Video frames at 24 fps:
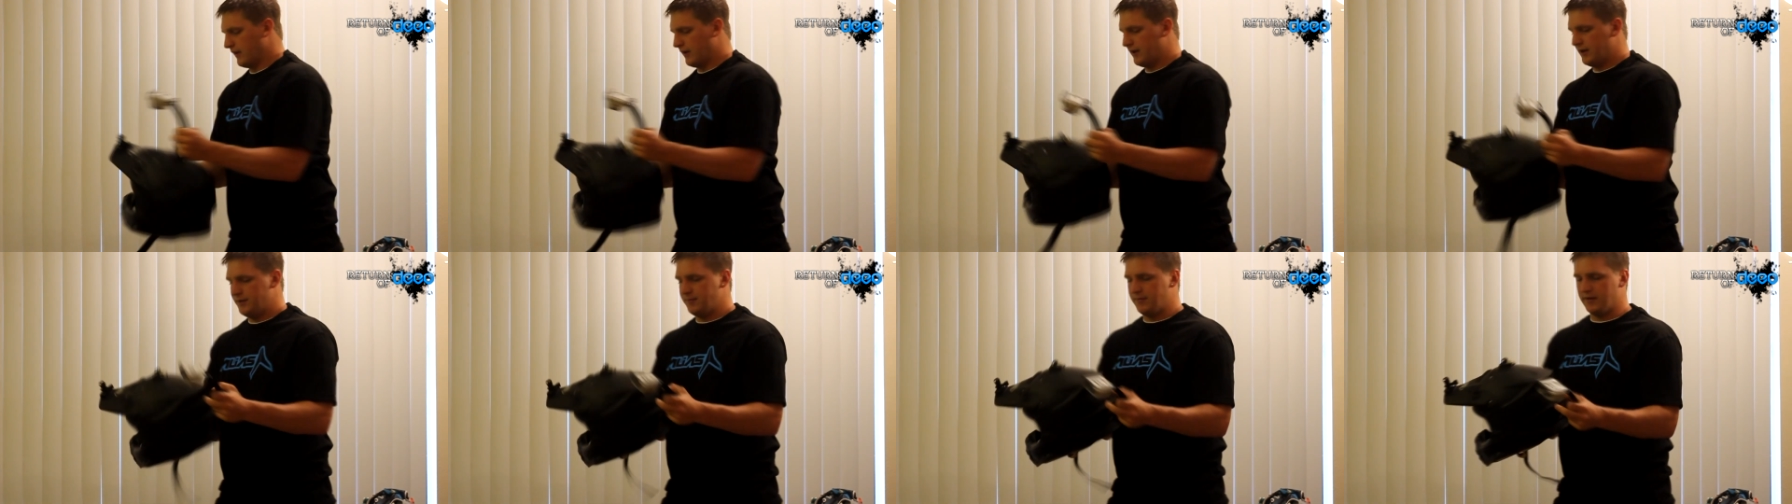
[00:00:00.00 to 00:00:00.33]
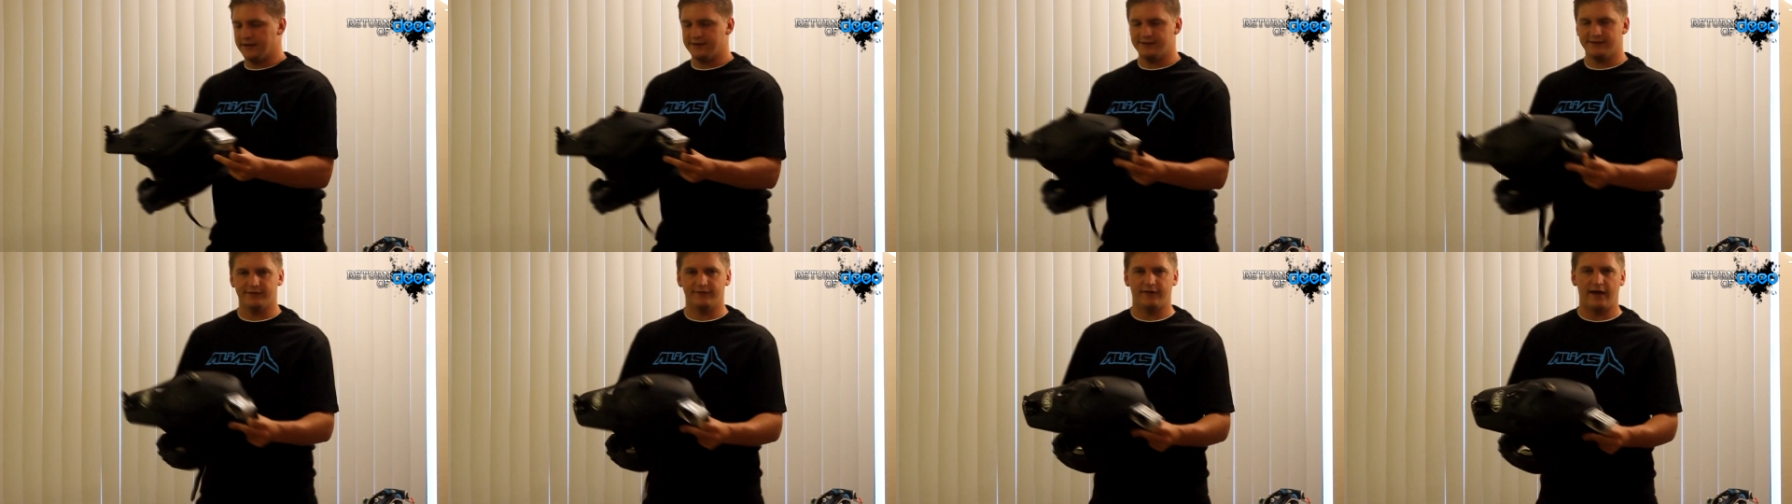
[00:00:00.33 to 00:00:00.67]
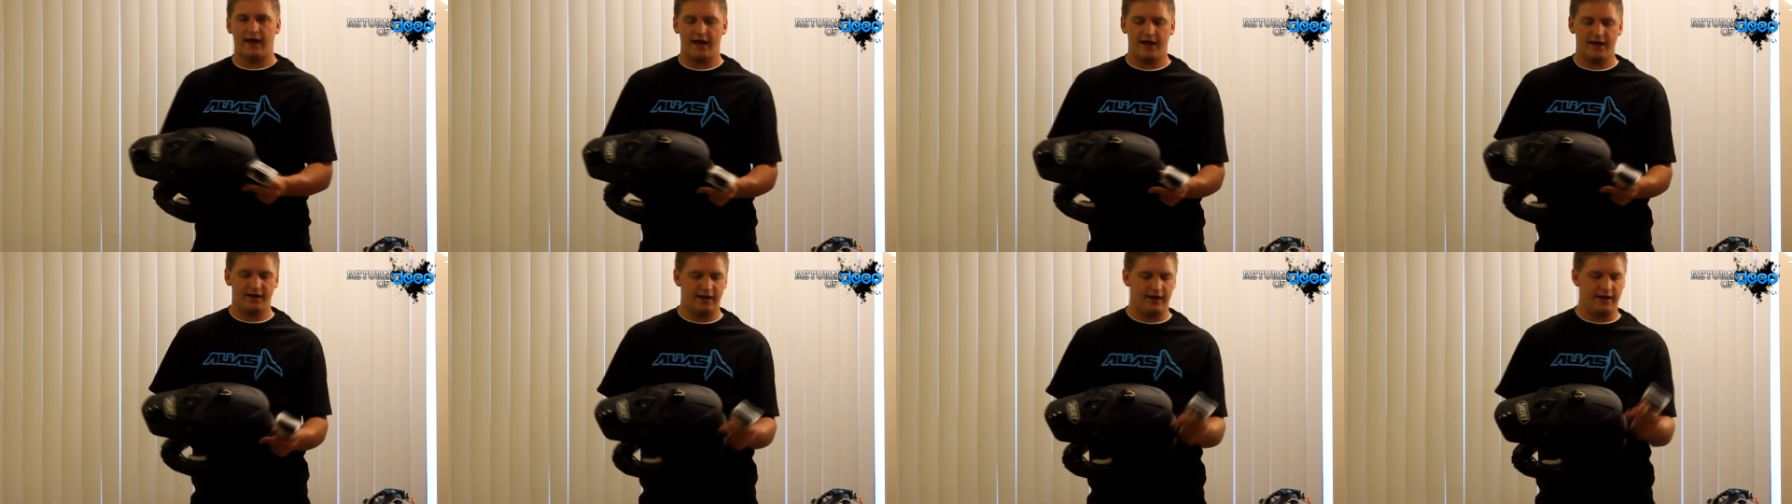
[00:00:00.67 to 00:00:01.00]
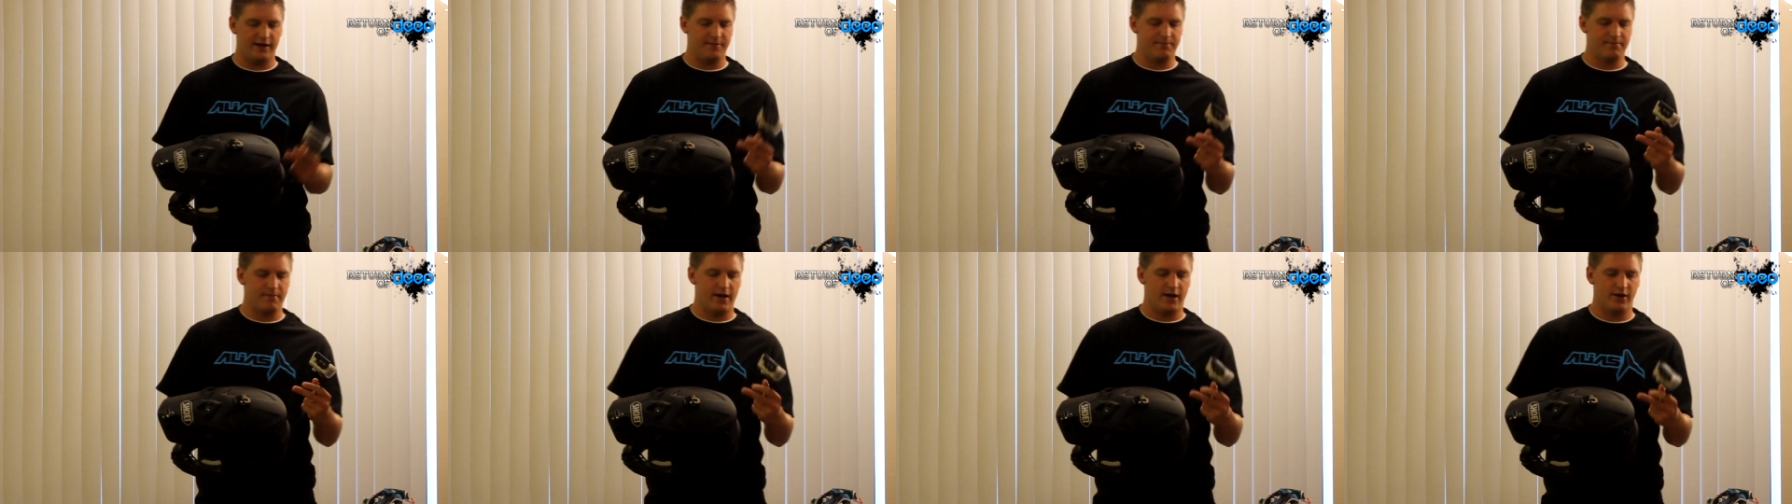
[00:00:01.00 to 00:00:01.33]
he must have had
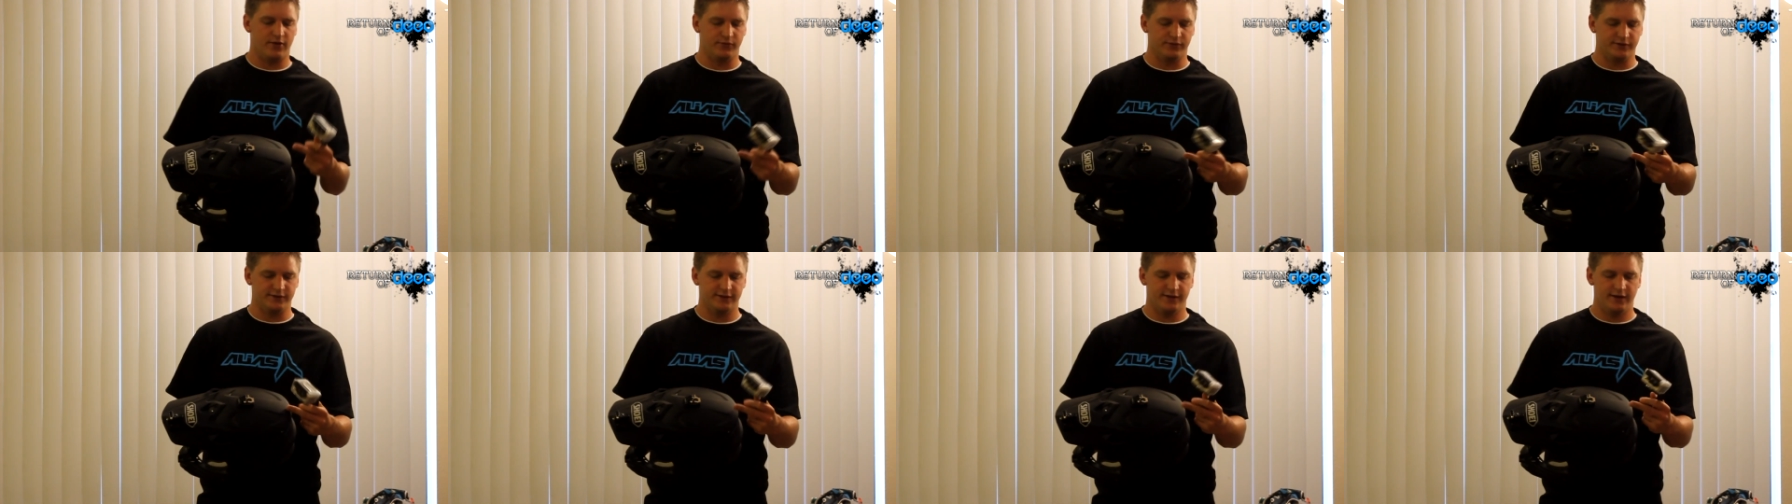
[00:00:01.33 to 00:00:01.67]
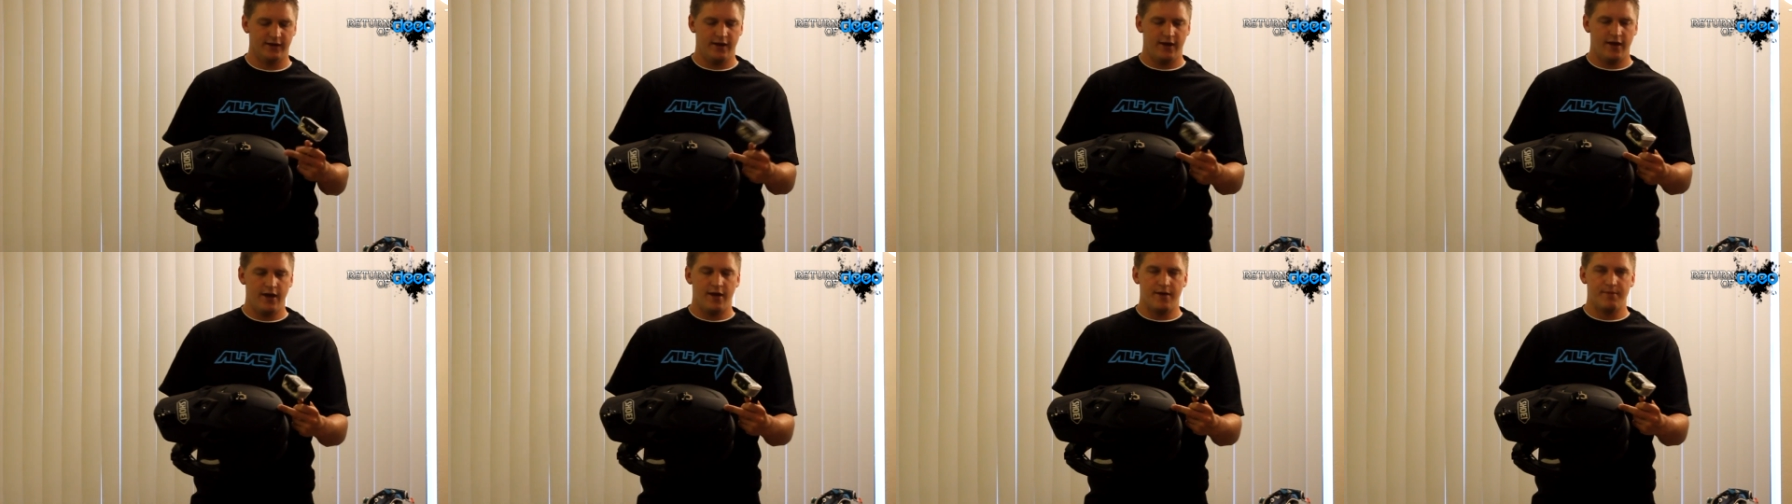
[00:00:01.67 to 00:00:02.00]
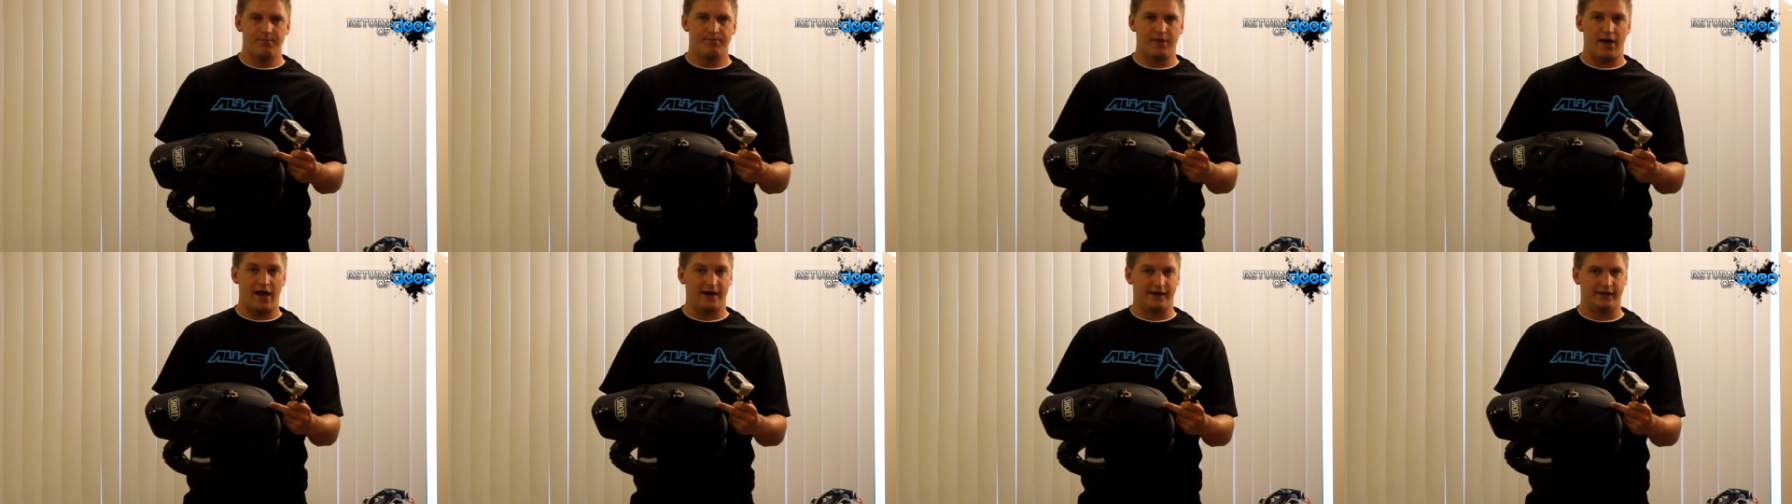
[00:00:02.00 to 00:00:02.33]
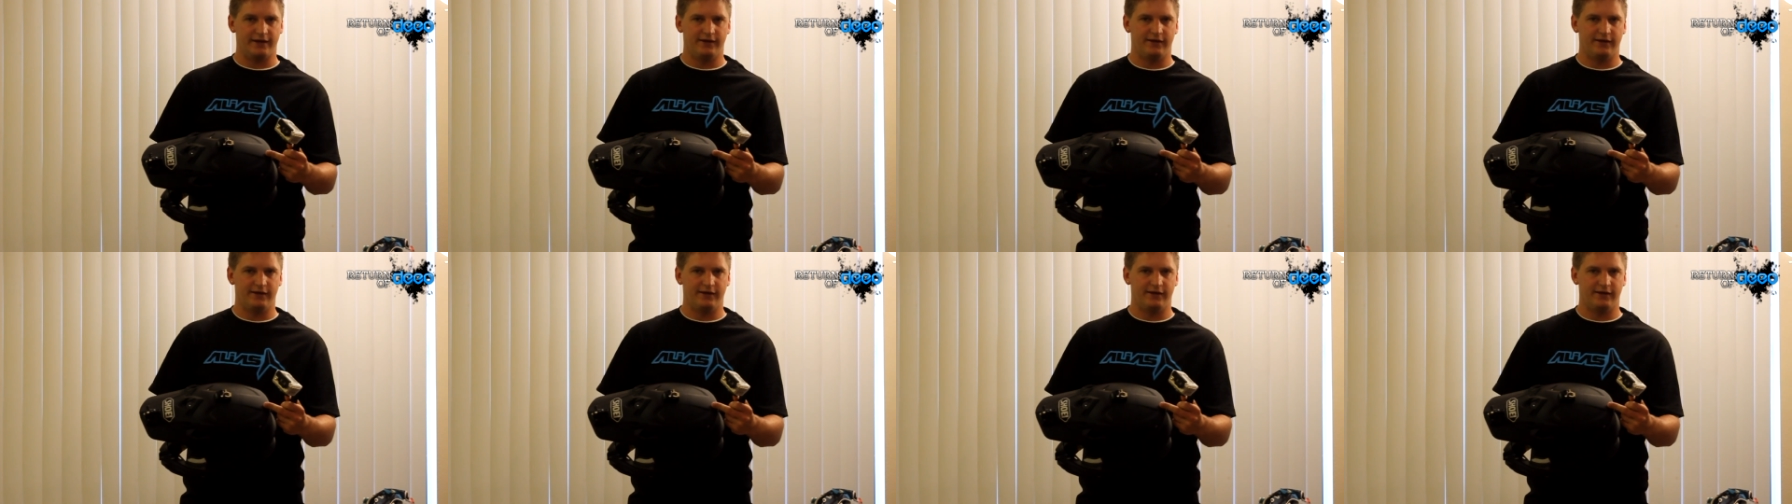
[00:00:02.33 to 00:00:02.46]
a mount back